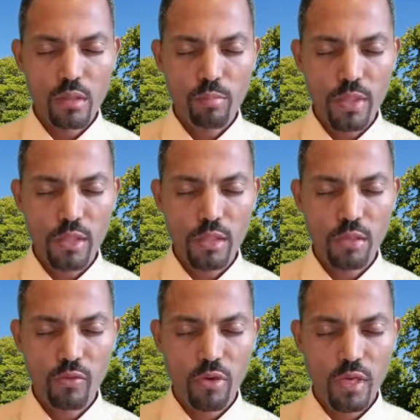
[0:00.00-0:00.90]
Please
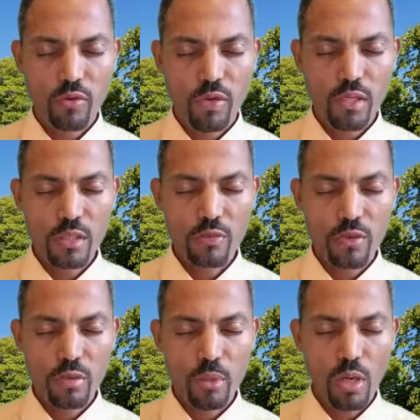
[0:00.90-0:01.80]
forgive us
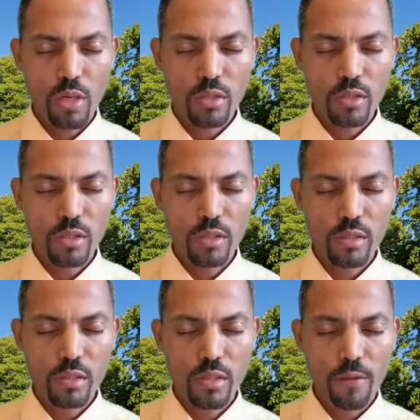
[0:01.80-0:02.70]
from all our
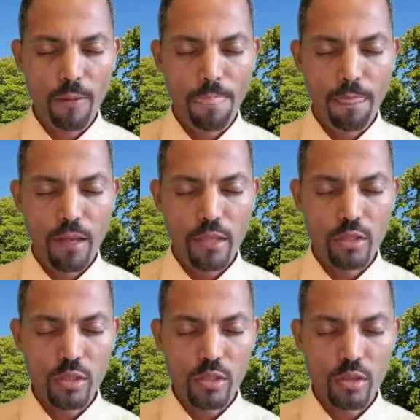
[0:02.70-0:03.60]
sins. In
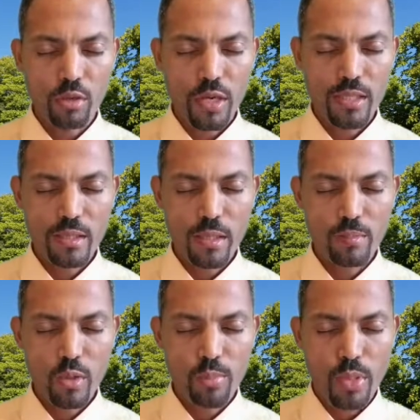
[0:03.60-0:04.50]
Jesus Christ's name
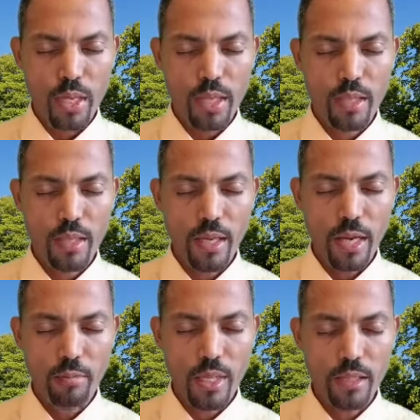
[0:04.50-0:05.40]
we pray.
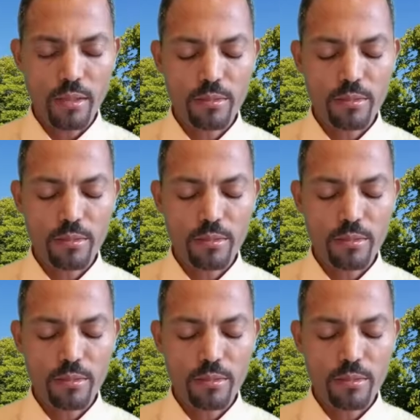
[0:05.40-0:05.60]
Amen.